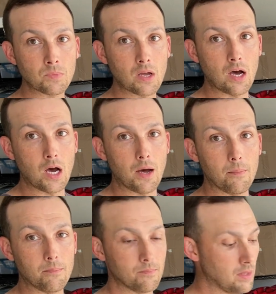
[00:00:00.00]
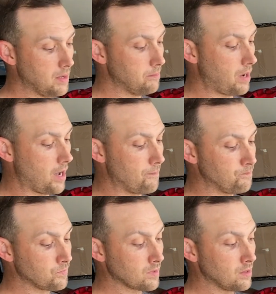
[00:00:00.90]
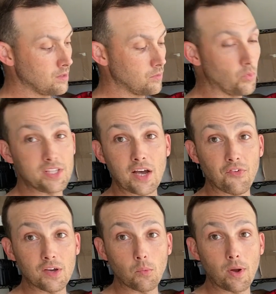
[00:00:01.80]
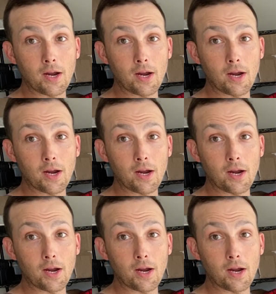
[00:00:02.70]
But we definitely